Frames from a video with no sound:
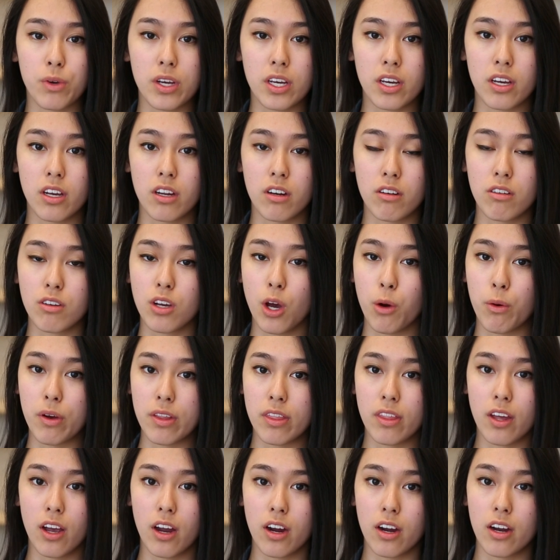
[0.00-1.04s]
we can go
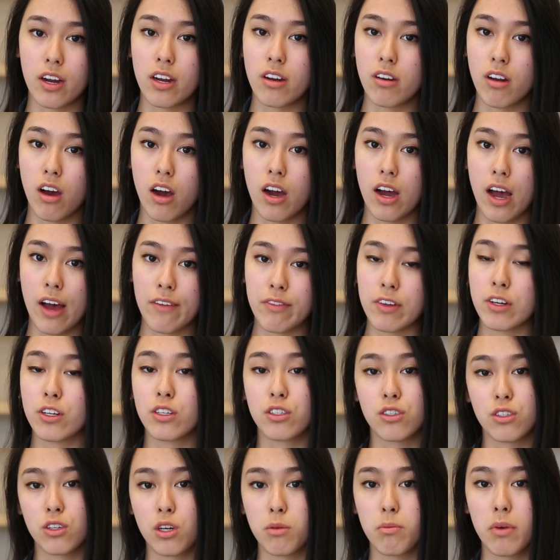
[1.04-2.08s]
in there and not have to
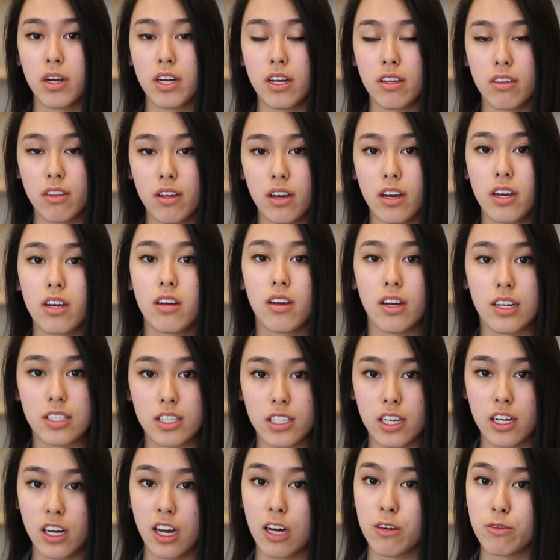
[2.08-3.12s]
disturb anything and
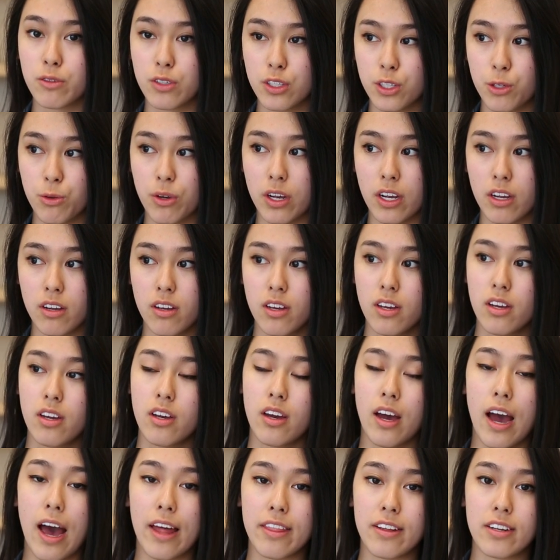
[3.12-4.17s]
see how it's doing
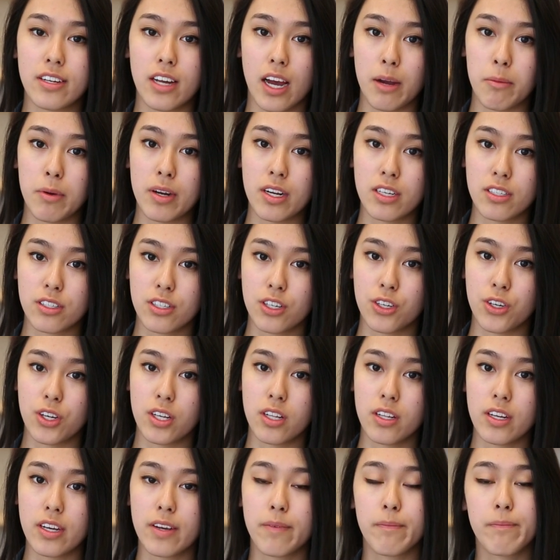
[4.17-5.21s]
at the time it is
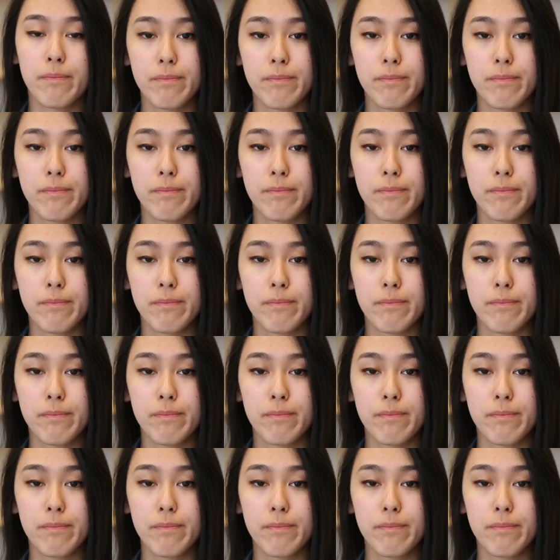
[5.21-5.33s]
currently.